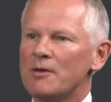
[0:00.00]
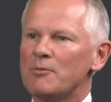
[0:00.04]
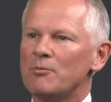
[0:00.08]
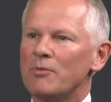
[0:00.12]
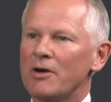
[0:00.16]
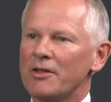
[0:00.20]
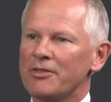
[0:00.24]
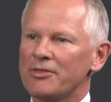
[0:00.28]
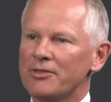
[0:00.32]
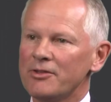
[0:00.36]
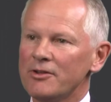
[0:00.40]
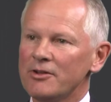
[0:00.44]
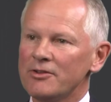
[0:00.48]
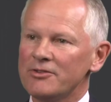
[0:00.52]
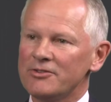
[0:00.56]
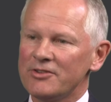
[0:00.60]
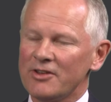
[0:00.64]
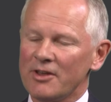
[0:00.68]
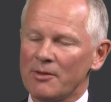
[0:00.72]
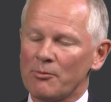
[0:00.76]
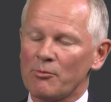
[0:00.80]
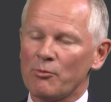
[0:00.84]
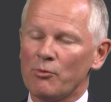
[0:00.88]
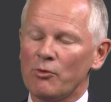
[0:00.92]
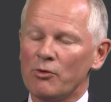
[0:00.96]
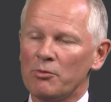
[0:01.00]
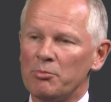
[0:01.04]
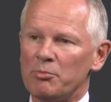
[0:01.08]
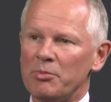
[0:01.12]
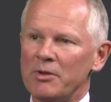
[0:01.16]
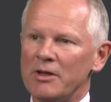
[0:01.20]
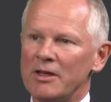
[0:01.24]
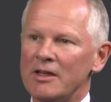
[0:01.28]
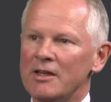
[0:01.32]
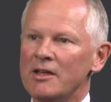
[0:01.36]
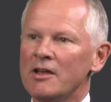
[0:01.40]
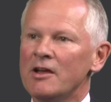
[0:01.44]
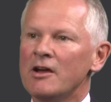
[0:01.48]
My third tip would
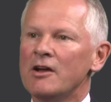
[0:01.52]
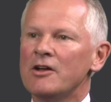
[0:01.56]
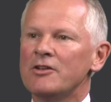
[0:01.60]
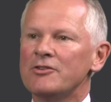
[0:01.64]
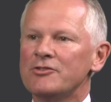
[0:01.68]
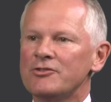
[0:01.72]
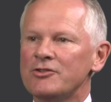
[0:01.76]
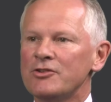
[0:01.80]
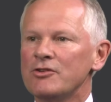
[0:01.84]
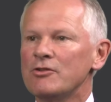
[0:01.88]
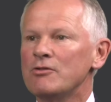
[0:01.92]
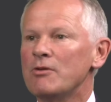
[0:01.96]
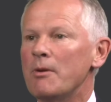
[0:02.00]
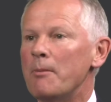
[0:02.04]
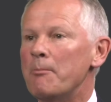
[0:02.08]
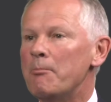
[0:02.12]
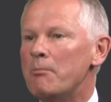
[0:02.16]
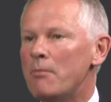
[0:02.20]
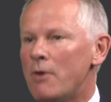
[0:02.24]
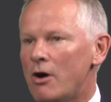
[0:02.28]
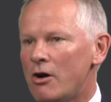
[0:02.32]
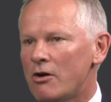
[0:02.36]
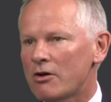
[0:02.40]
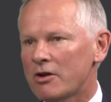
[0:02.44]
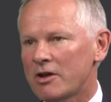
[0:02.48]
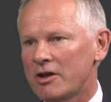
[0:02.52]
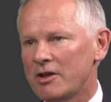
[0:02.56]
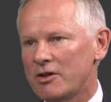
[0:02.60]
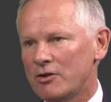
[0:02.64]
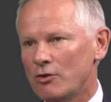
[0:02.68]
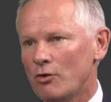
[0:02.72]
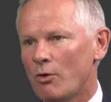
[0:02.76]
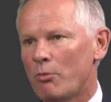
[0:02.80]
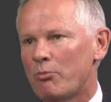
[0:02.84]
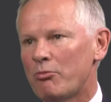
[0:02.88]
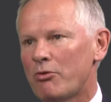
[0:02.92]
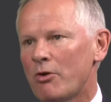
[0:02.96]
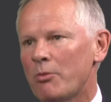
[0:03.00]
be to market
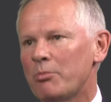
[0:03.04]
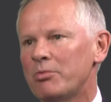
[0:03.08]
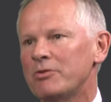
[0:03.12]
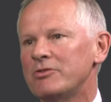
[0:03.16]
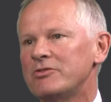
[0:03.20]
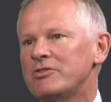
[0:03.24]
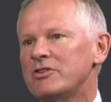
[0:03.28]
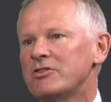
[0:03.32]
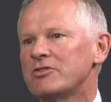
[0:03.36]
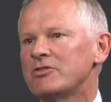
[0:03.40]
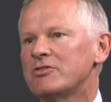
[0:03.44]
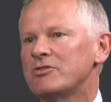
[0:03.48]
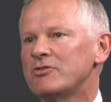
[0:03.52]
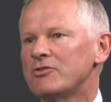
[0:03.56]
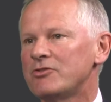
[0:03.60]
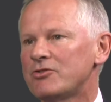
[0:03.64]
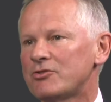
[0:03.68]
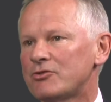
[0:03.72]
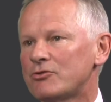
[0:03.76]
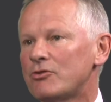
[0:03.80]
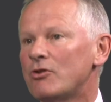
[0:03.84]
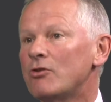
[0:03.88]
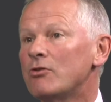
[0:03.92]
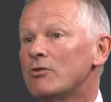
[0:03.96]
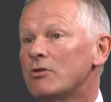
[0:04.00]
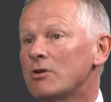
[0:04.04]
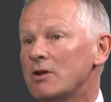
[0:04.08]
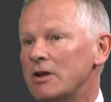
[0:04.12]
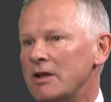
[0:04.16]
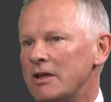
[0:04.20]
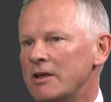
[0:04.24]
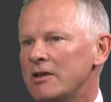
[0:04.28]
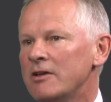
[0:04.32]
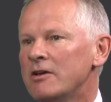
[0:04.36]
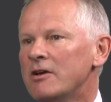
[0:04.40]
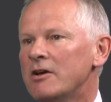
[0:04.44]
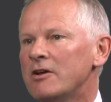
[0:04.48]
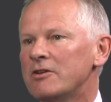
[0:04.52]
your proposition
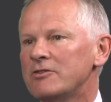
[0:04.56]
strongly